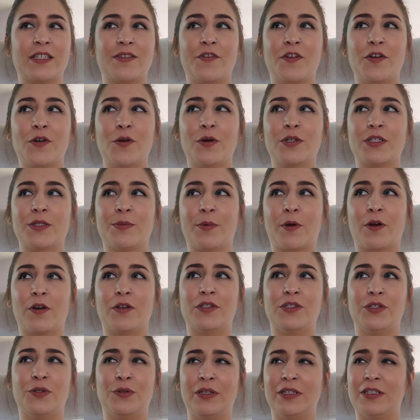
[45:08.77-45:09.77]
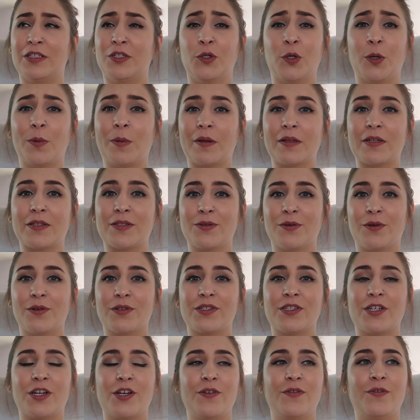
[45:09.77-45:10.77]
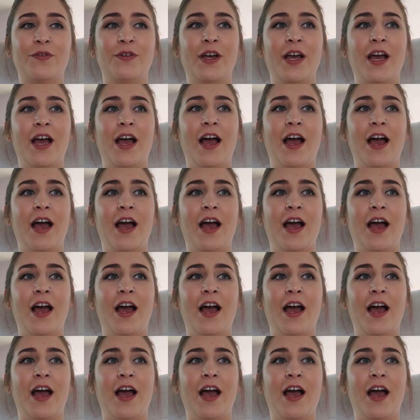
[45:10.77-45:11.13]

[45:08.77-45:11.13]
this video it's because you need to know about this sort of stuff.